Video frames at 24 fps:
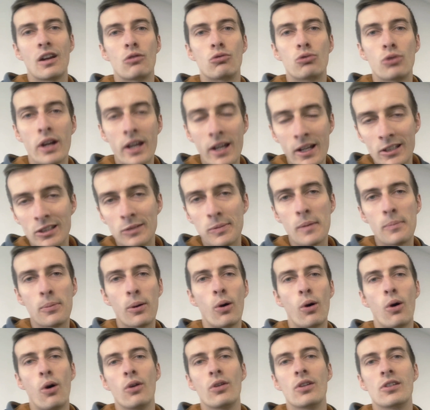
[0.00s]
a ring to be
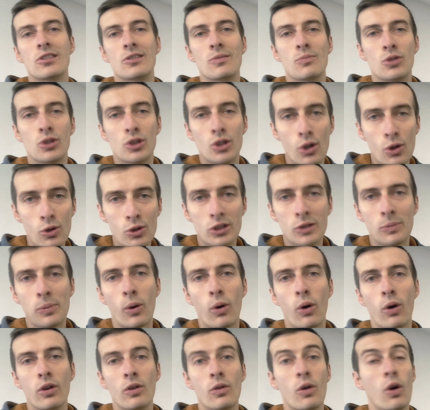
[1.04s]
put on and some shoes to
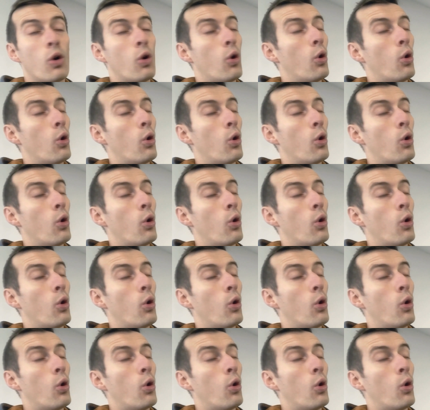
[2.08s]
put on,